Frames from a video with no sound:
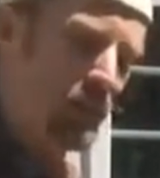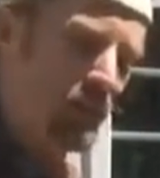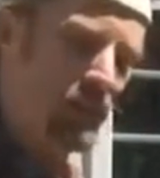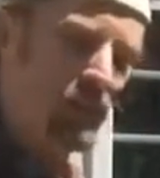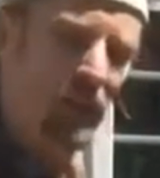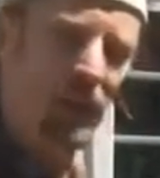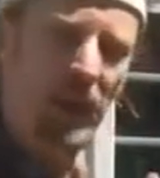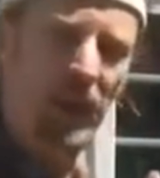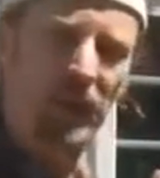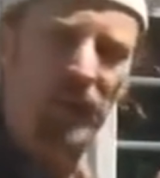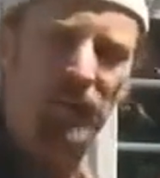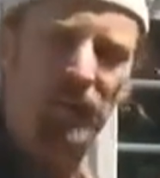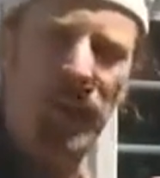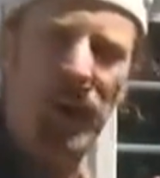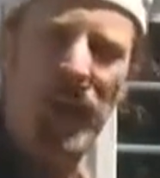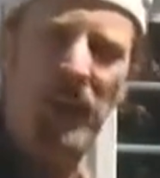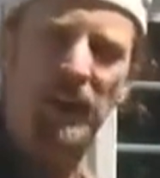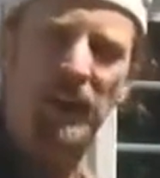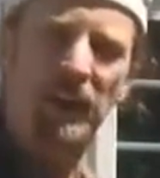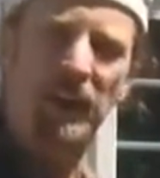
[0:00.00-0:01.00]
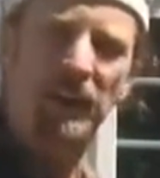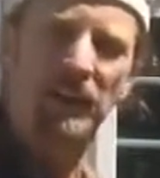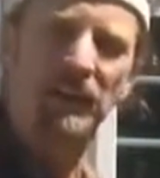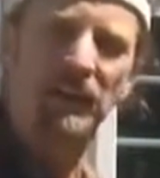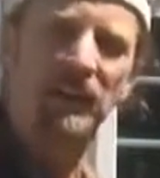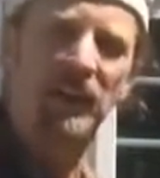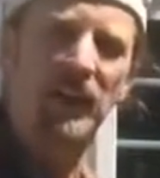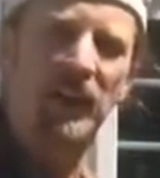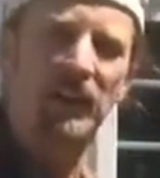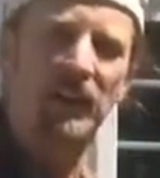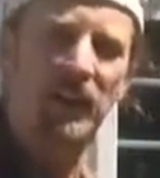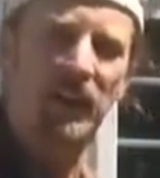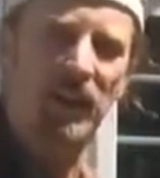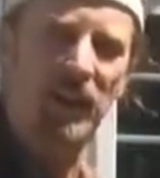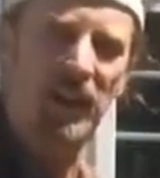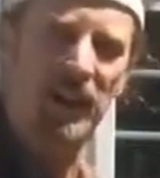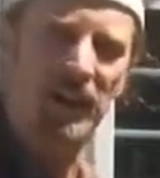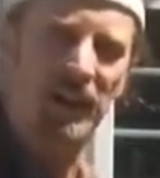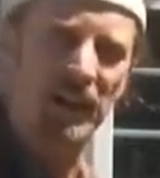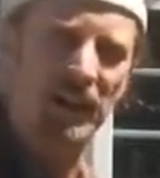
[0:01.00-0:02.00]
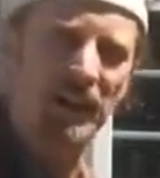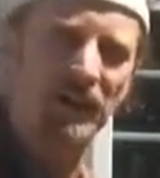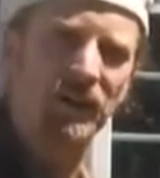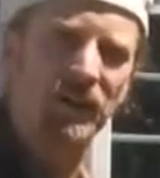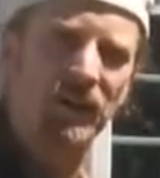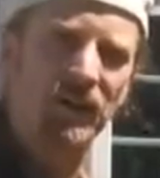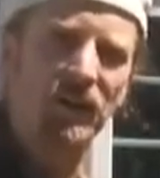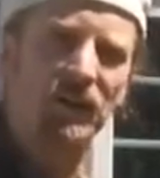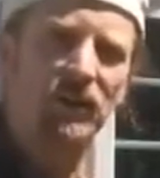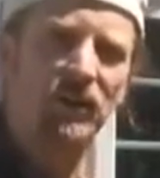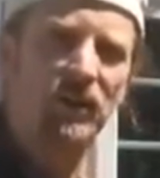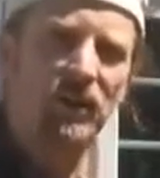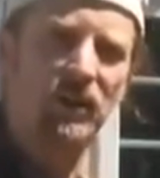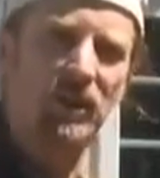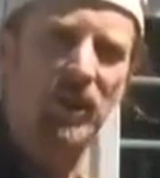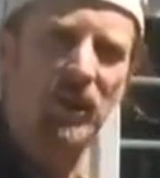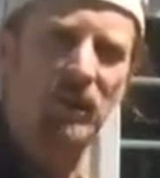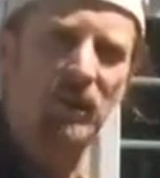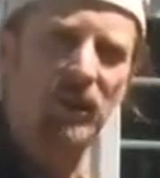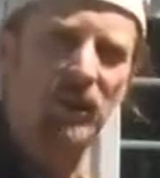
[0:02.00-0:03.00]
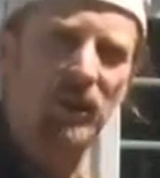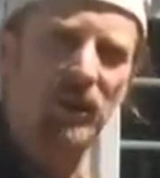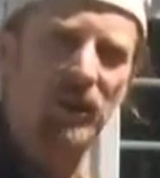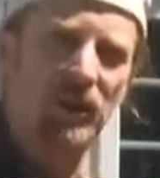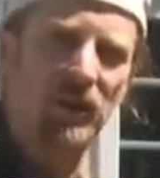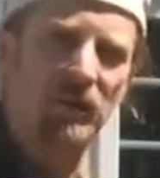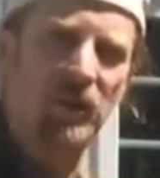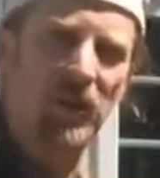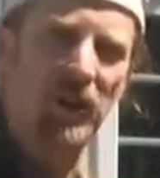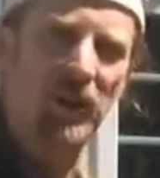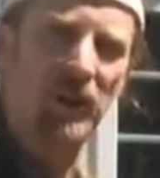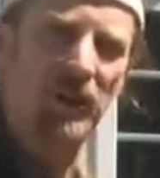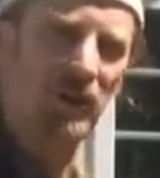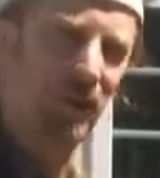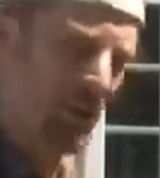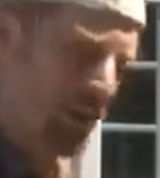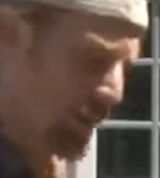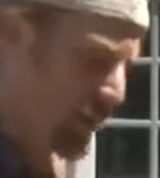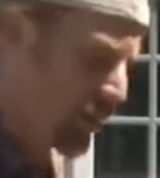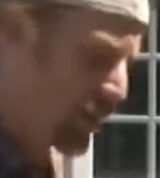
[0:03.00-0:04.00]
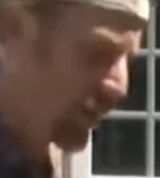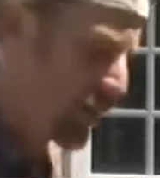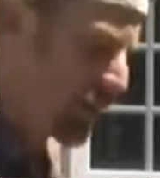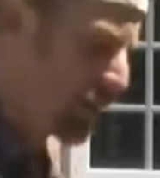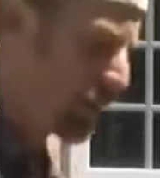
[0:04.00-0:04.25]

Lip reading: So that really cuts down the light and lets you use a slower shutter speed. But